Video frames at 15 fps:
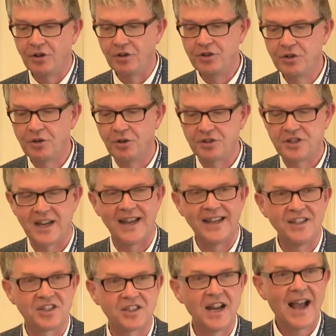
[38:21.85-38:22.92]
or your
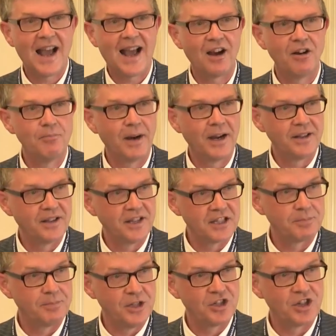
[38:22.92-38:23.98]
taste, how might
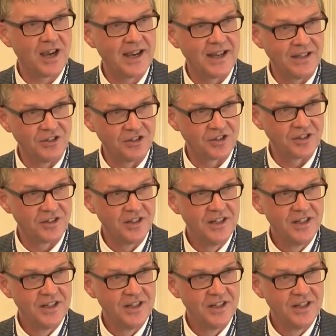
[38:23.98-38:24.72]
this be changed?